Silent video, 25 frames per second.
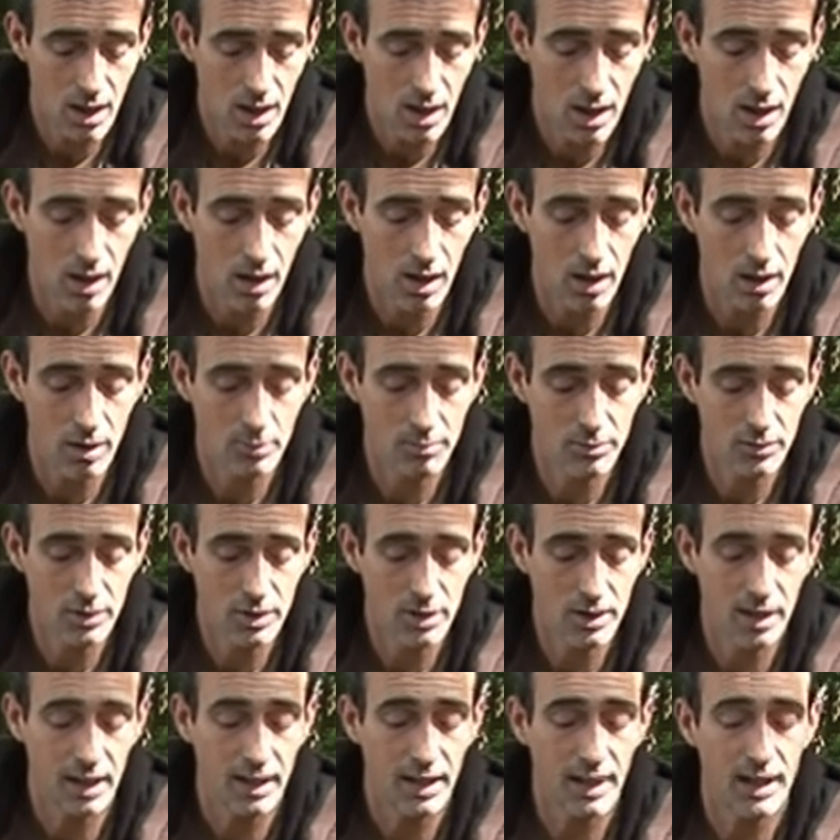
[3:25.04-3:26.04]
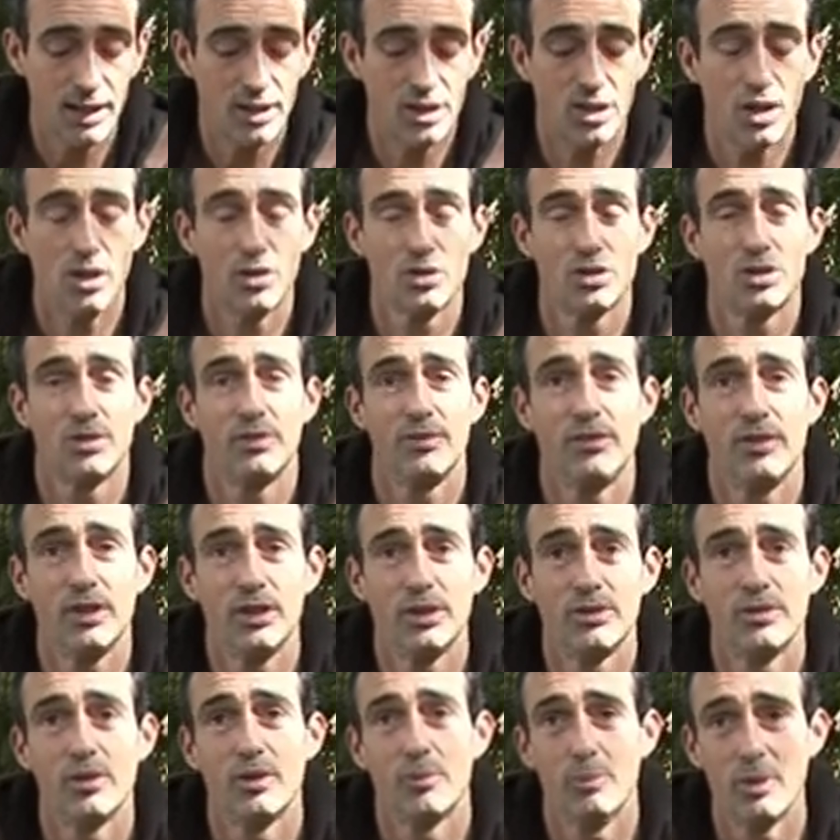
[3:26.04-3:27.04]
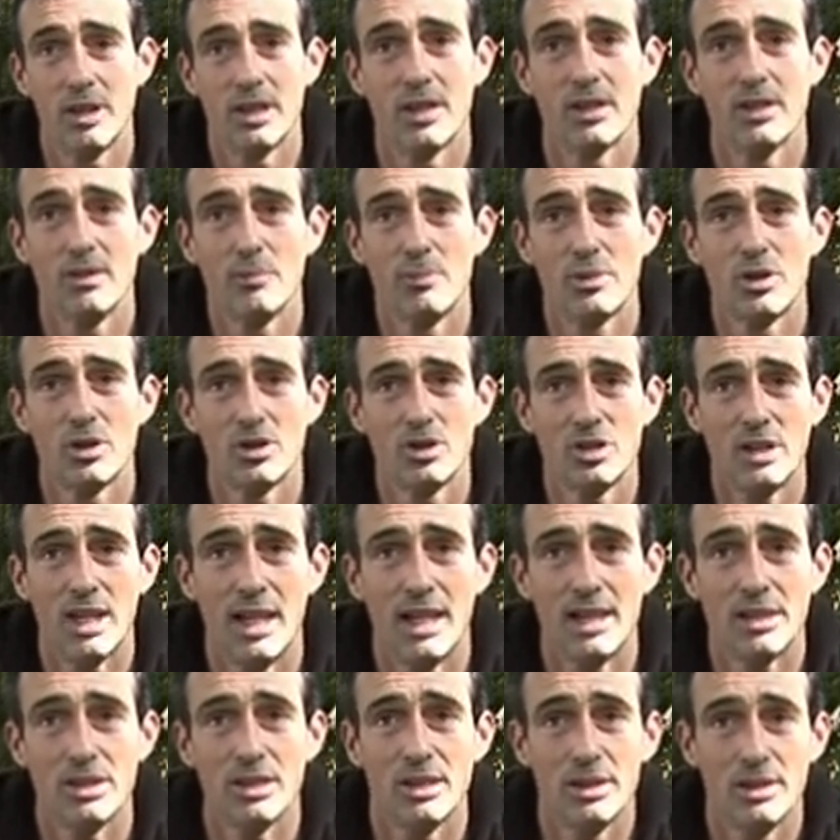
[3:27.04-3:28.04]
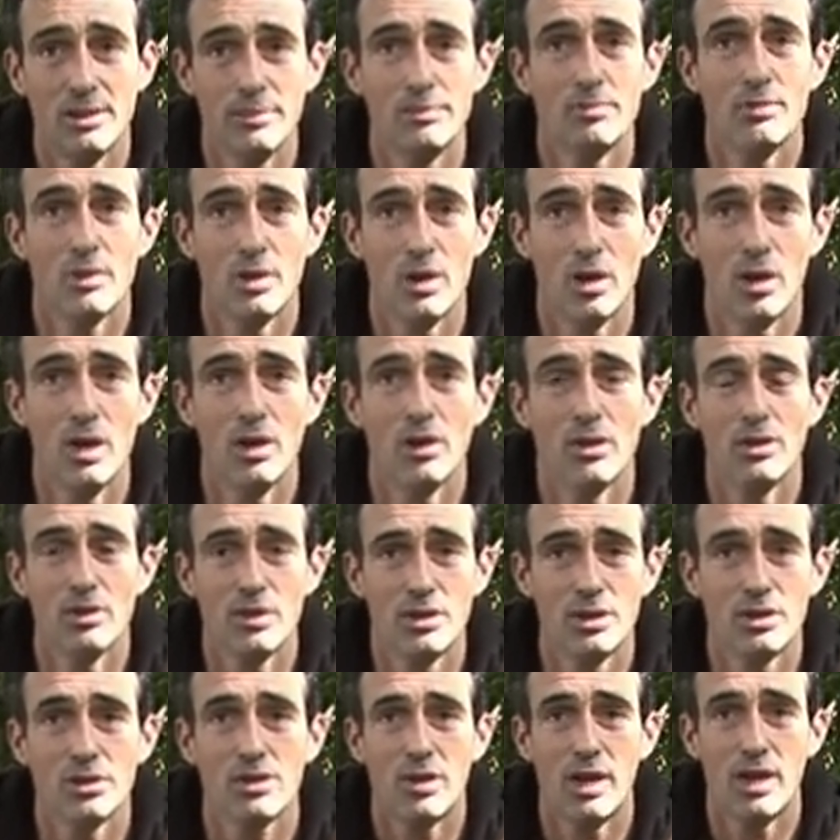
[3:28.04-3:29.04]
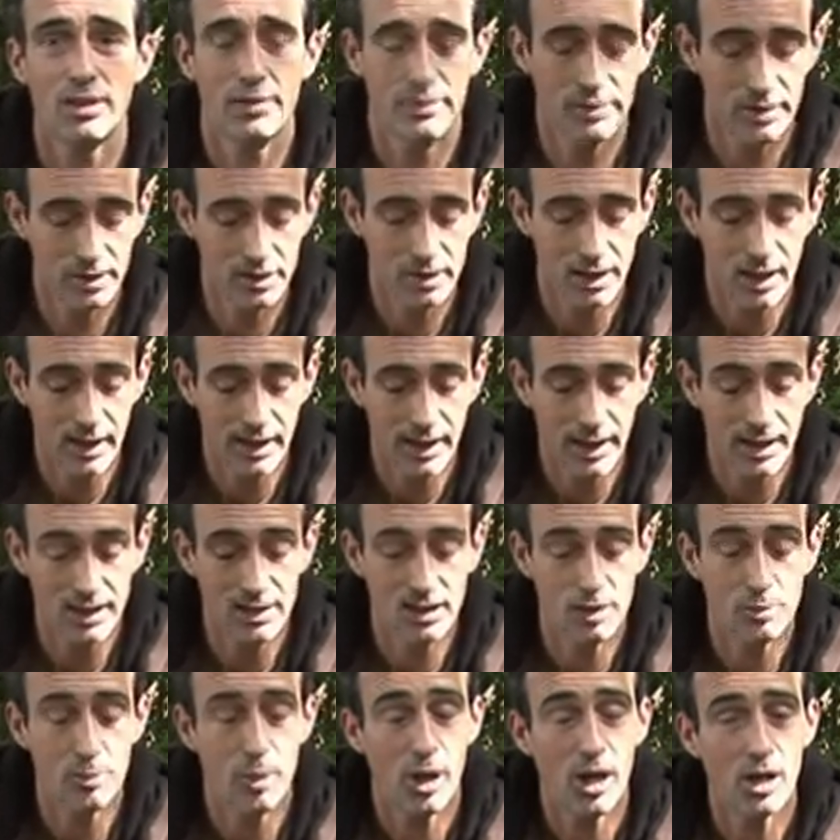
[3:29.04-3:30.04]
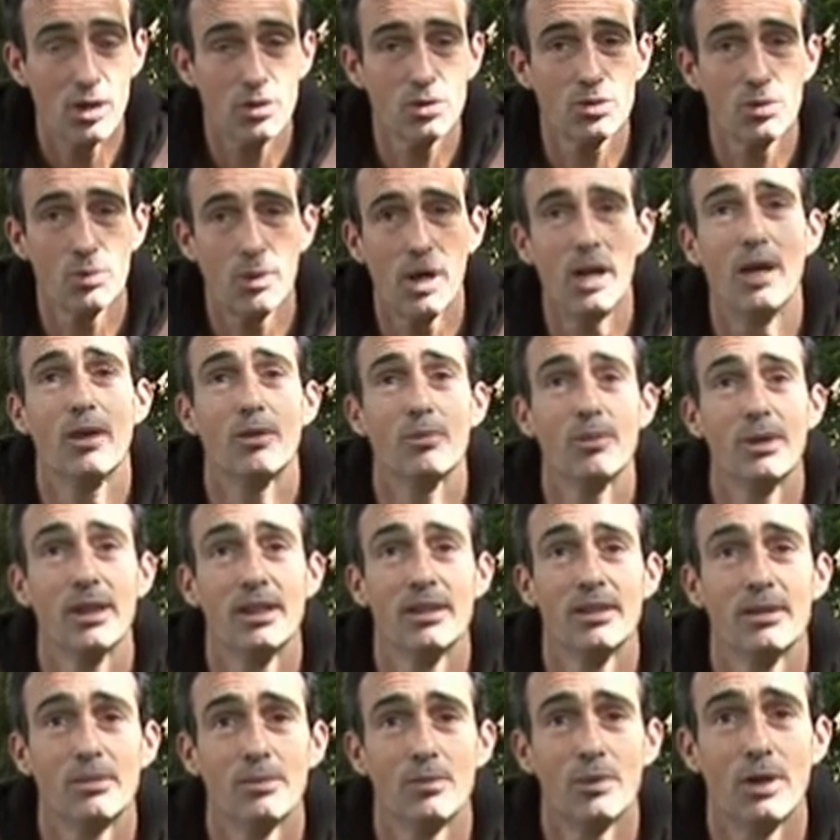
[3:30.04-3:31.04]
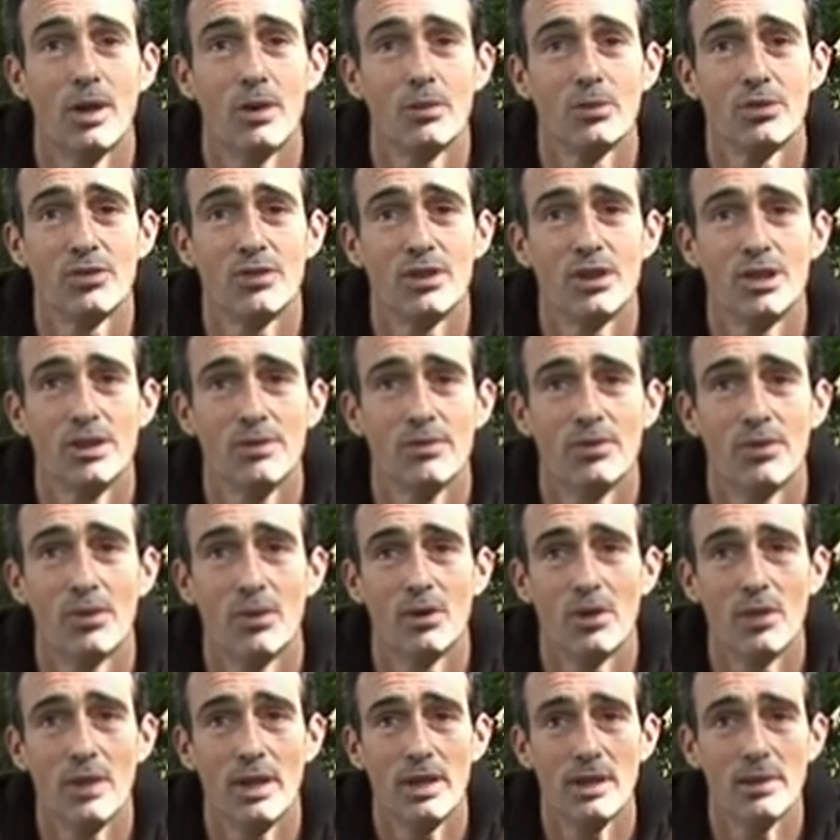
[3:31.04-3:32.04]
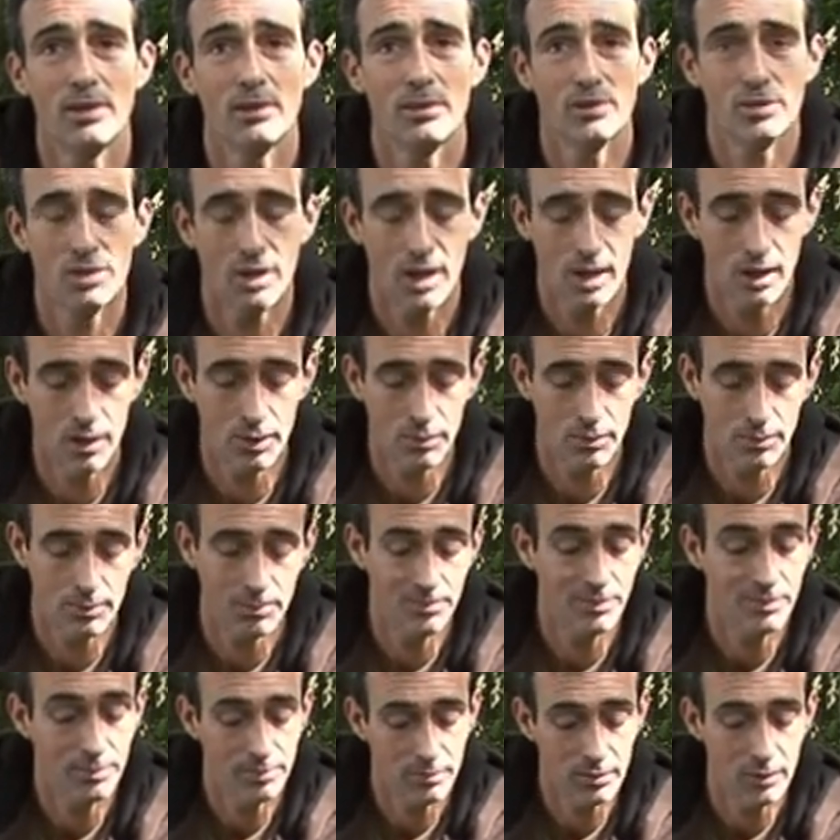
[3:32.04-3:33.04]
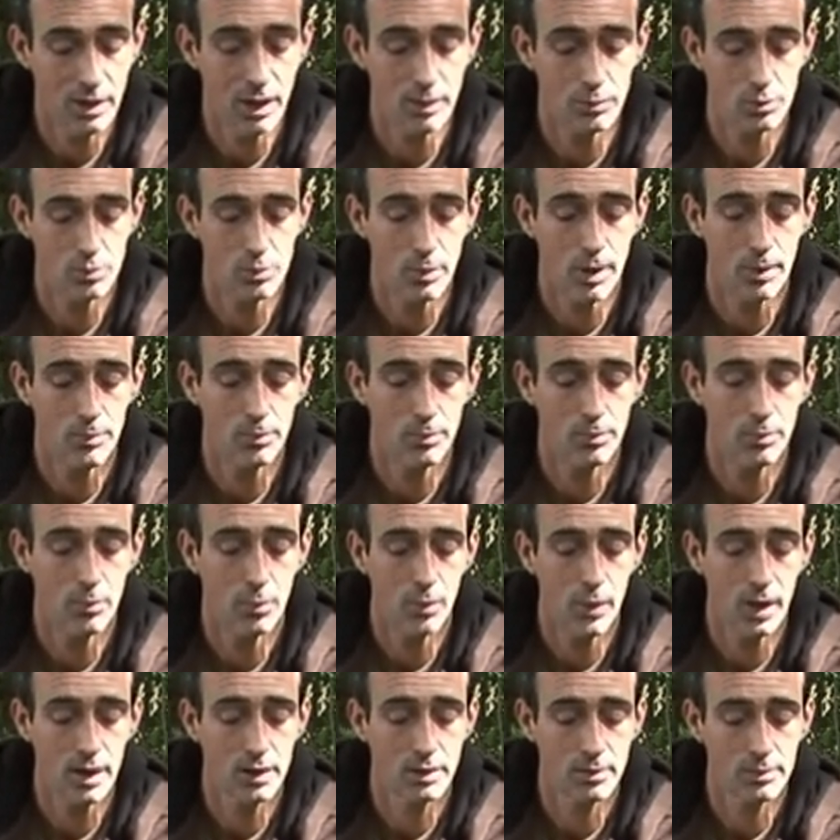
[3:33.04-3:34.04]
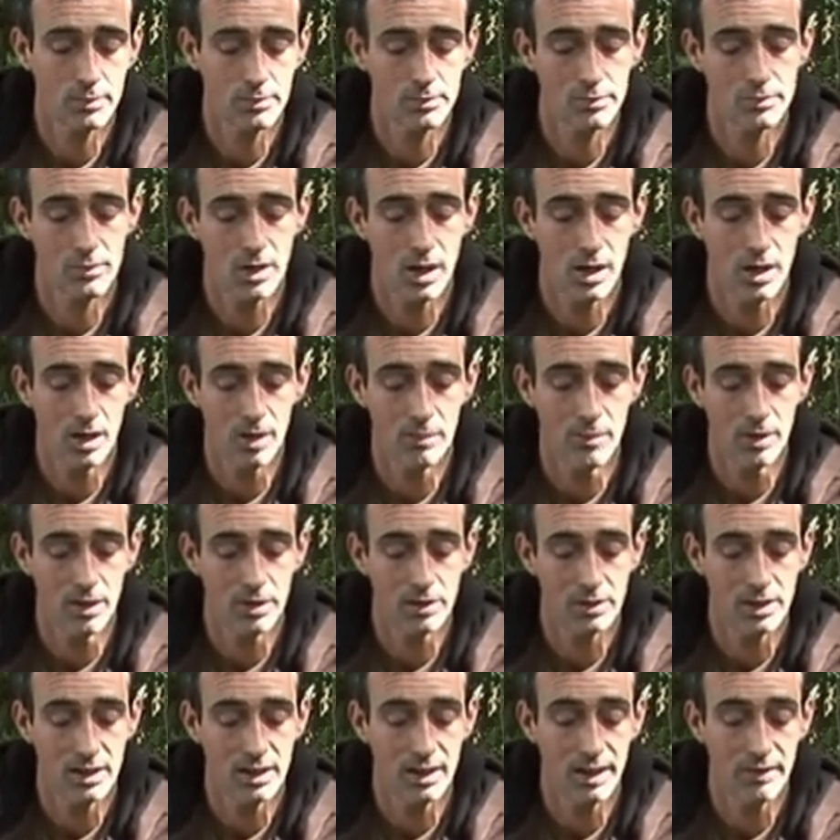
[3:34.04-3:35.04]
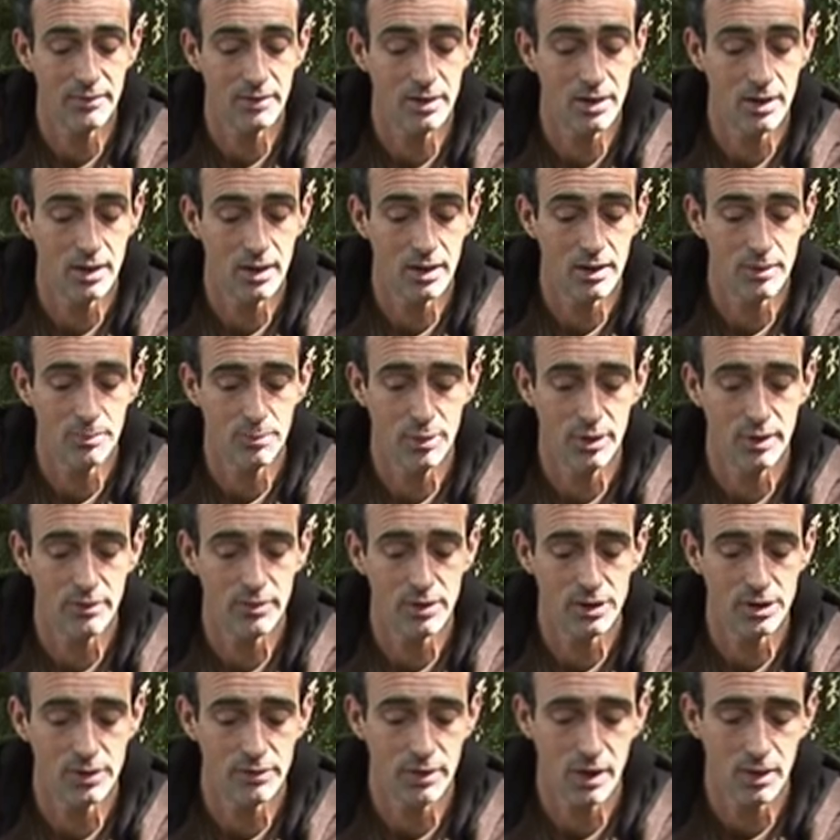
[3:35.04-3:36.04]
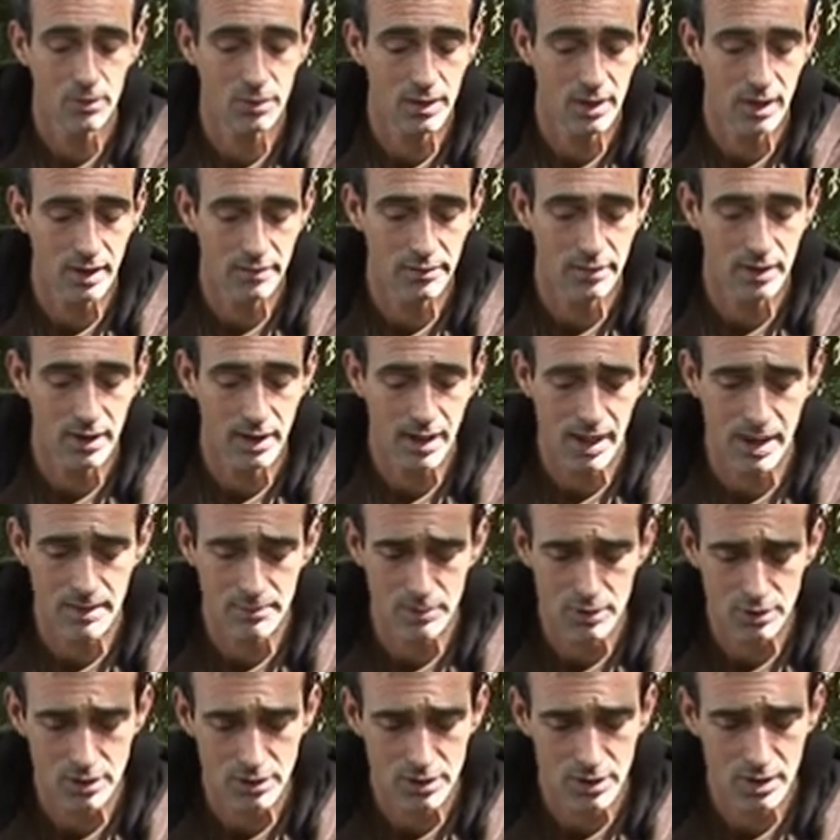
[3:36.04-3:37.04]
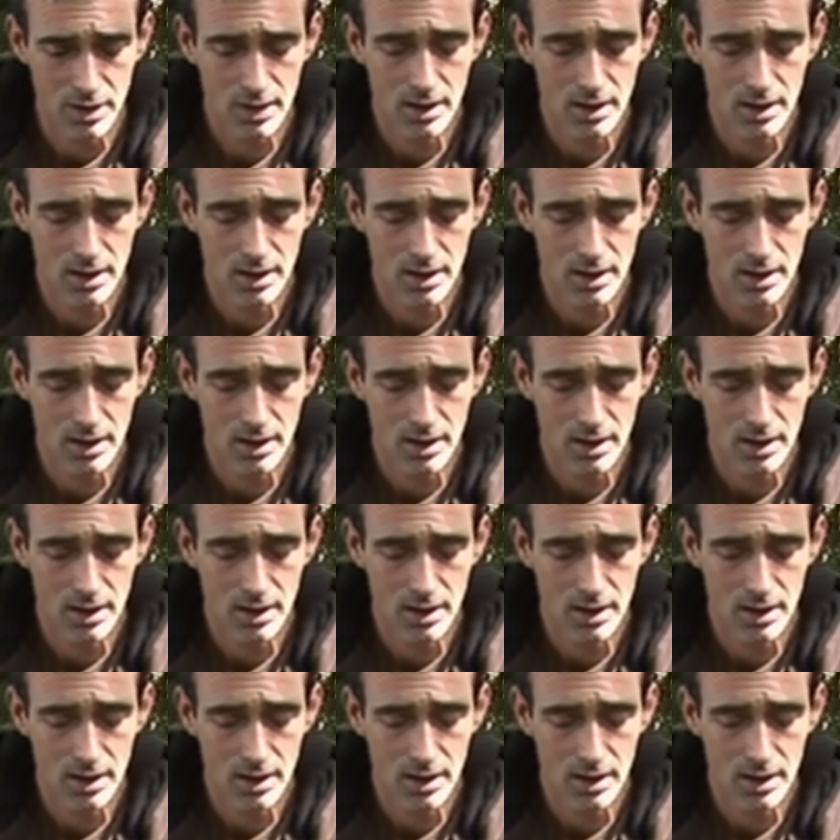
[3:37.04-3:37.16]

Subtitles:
Didn't get a chance to fish for the big one because it actually, like a lot of these great fish now, it actually passed away on me when I was fishing for it. So that was one carp that I didn't have the privilege of holding up for the cameras.